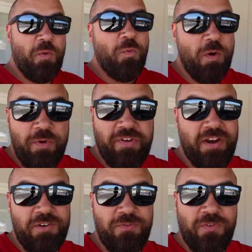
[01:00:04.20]
but what we've
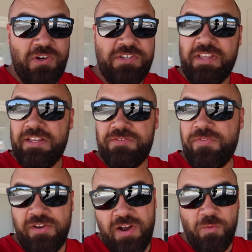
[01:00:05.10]
gotta do first is
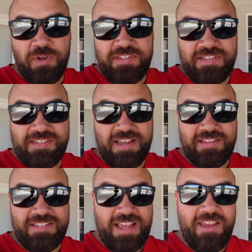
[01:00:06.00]
figure out what's inside
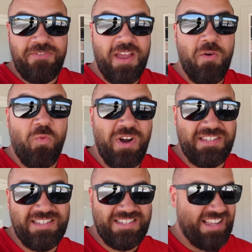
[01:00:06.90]
the safe and
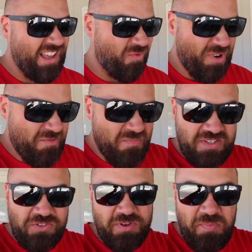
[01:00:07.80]
what's inside that weird
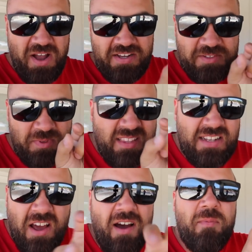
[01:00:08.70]
mystery box with the
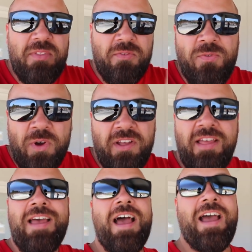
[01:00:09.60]
knob and the foil.
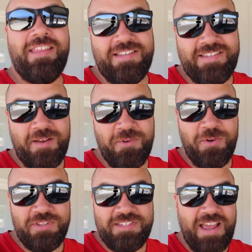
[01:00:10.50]
I think it's time to
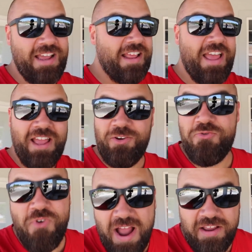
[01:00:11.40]
go inside and
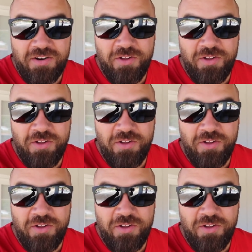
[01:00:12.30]
crack it